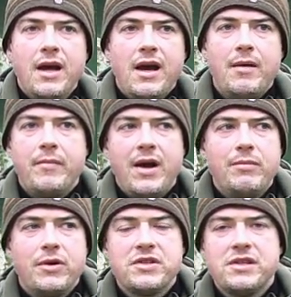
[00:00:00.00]

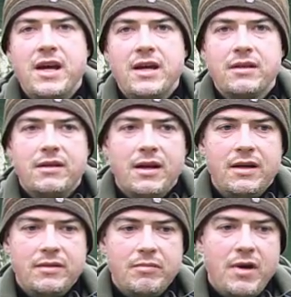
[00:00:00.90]
I'm not saying
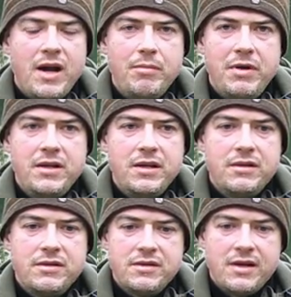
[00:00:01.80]
that my
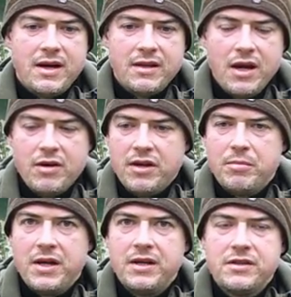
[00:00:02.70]
opinions are the only
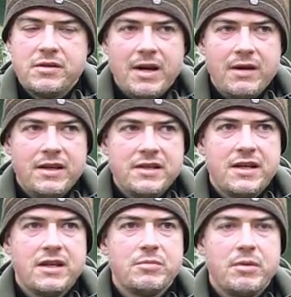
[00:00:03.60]
opinions about these
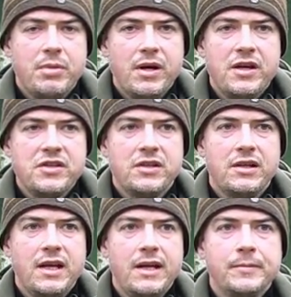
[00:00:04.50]
things, but
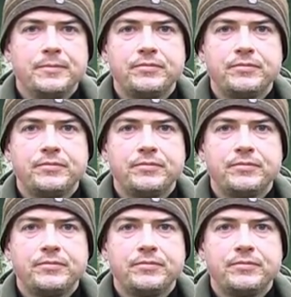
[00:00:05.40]
personally,